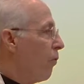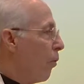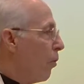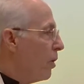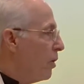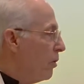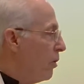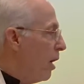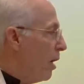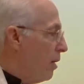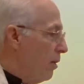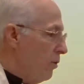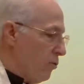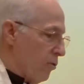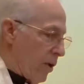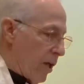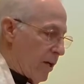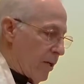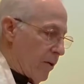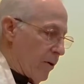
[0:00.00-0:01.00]
Forty
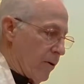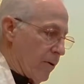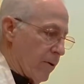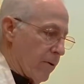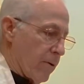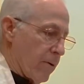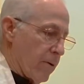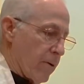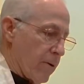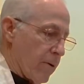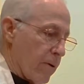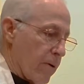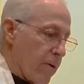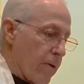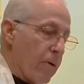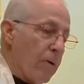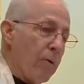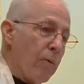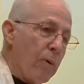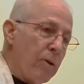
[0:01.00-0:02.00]
days later,
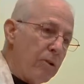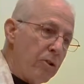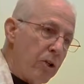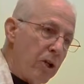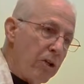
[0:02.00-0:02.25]
when